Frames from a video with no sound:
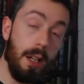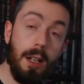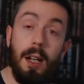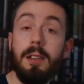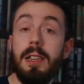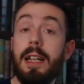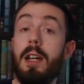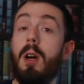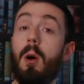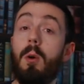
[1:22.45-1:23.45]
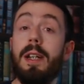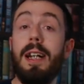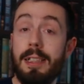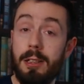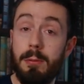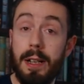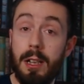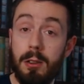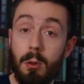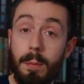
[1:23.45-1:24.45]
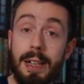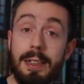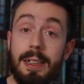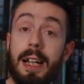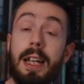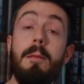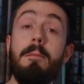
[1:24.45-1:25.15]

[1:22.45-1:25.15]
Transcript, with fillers: Lastly, all the N A Ses we're going to talk about today